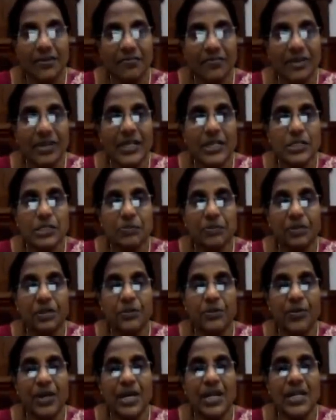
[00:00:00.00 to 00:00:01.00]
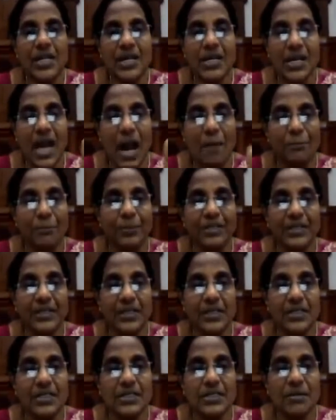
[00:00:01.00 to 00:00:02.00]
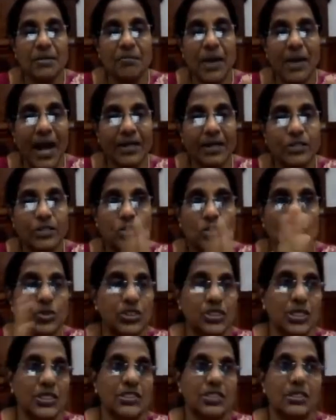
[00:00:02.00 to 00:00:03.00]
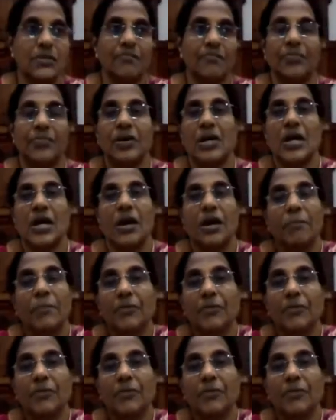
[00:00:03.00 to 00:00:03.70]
the difference between capitalism and socialism.